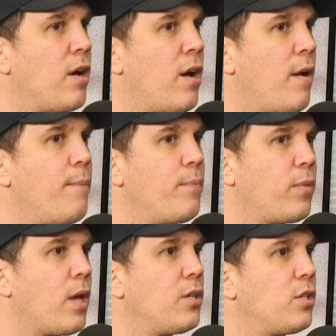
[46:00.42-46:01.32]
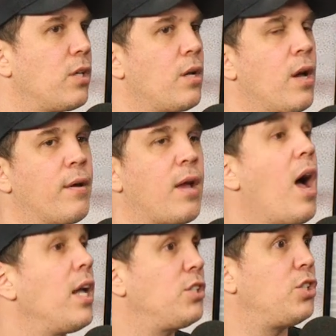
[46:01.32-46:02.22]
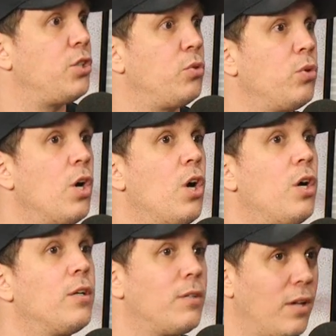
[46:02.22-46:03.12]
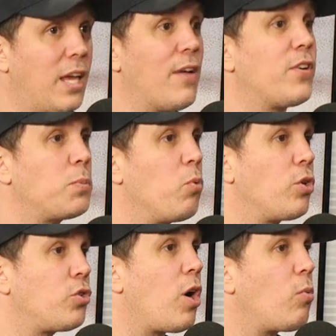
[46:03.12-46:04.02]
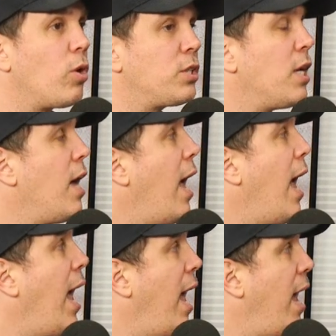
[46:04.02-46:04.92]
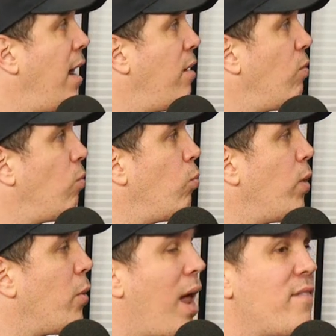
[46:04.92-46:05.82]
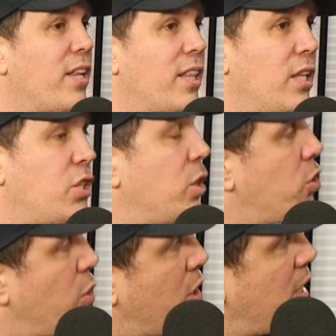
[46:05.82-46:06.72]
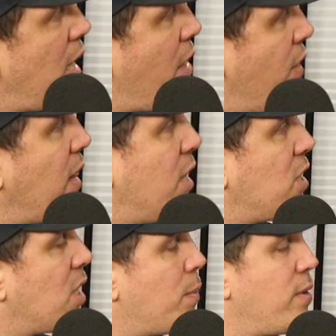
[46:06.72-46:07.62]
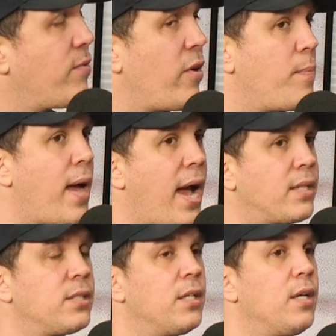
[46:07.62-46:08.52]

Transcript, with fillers: cons to give us more Star Wars, and we don't have anything this year. So I think that this is going to be a very packed